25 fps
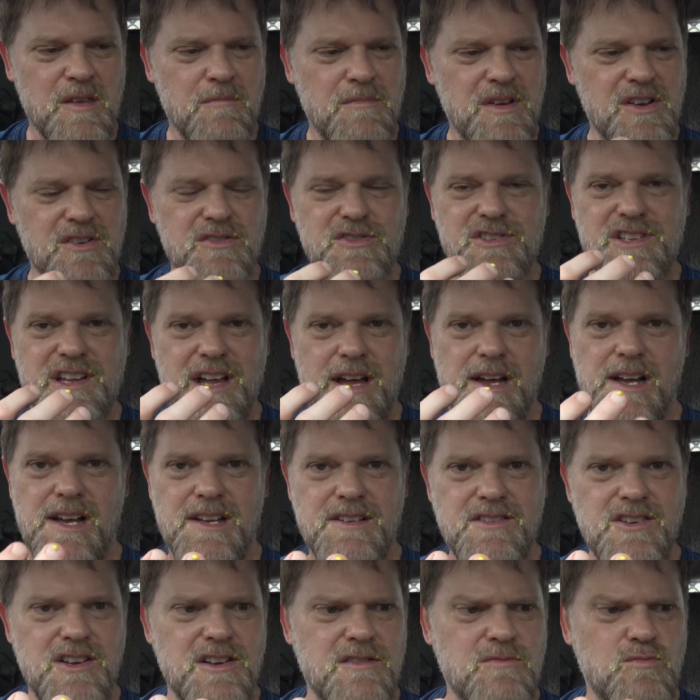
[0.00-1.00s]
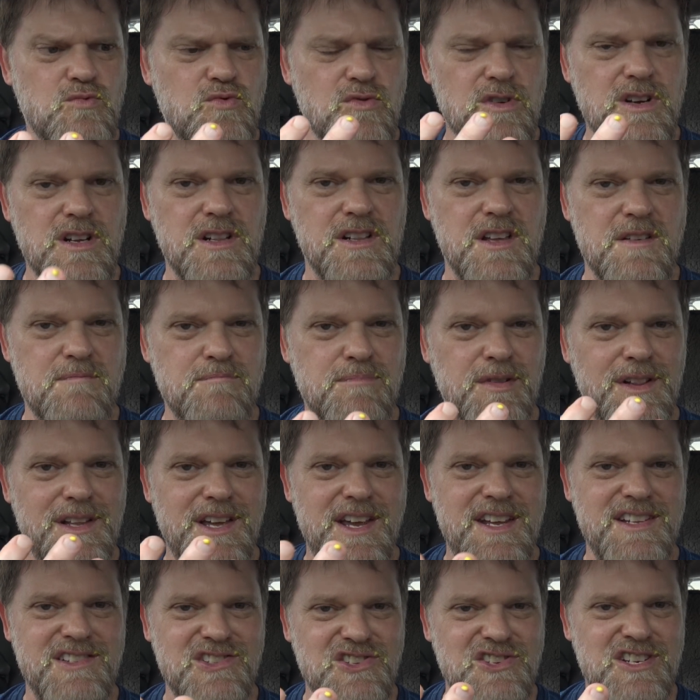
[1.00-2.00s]
because the onion really
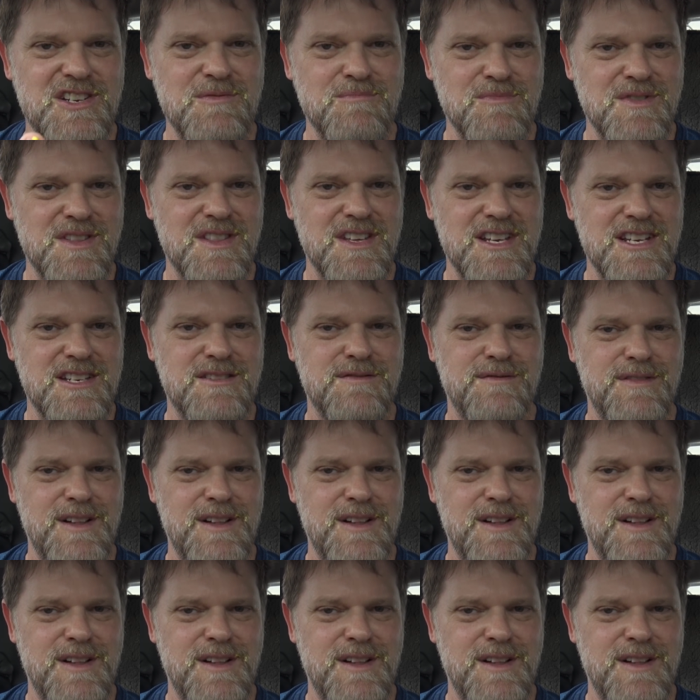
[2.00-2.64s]
blends in with these